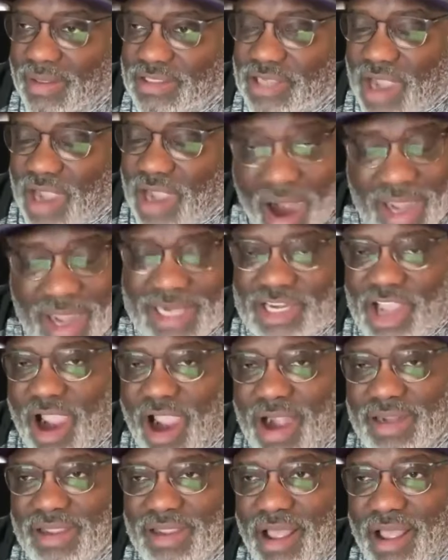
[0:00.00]

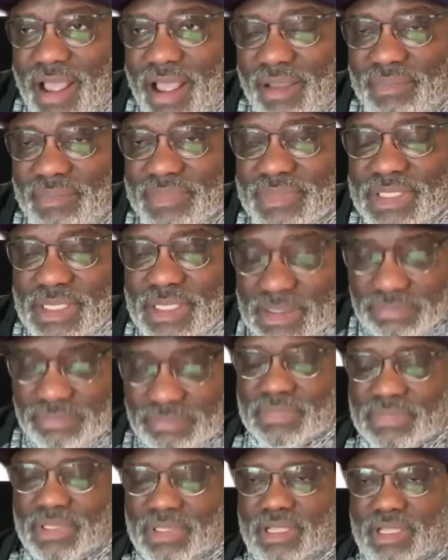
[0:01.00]
Target.com.
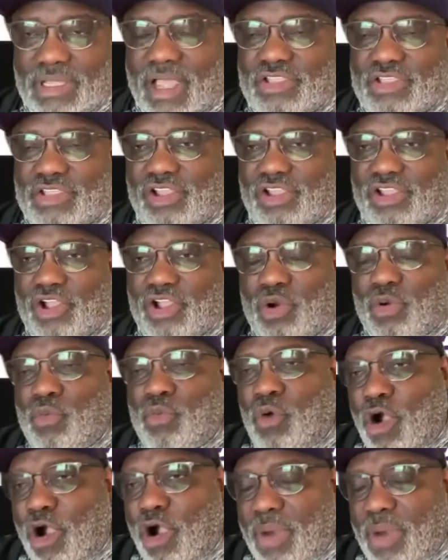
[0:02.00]
You can go to
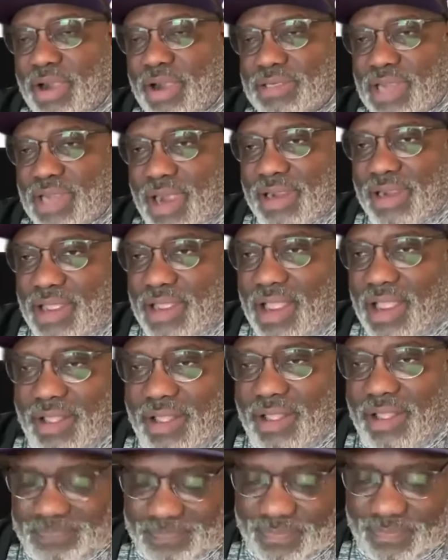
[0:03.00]

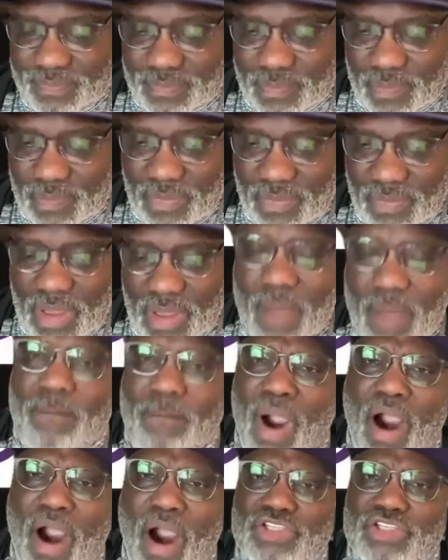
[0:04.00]
Walmart.com,
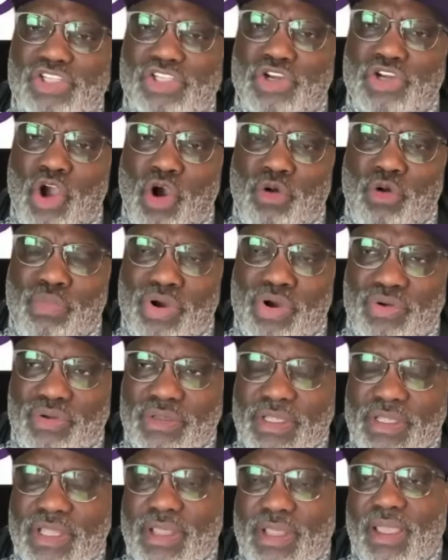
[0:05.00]
Barnes & Noble.
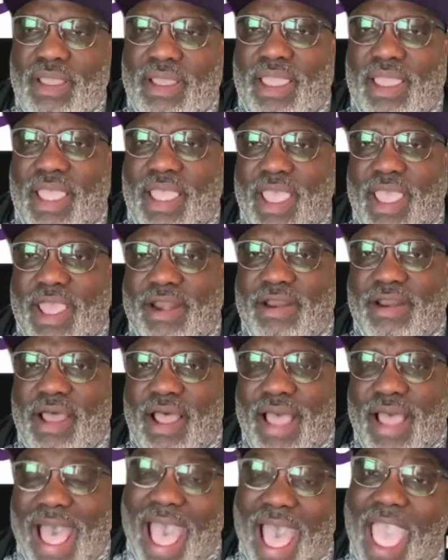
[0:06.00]
And
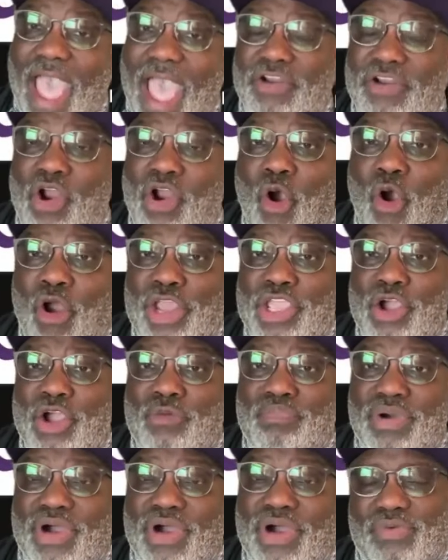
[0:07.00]
I have an
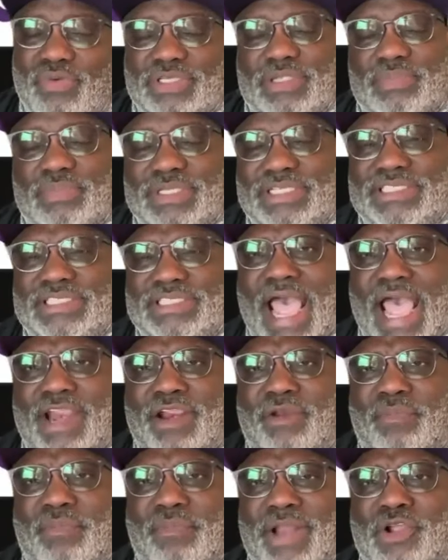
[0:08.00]
audio book, which I'm
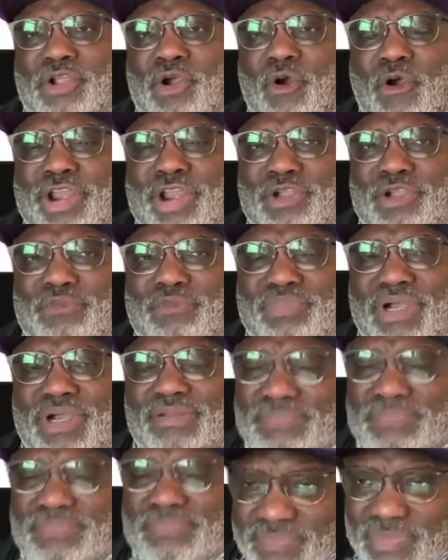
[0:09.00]
excited about the audio book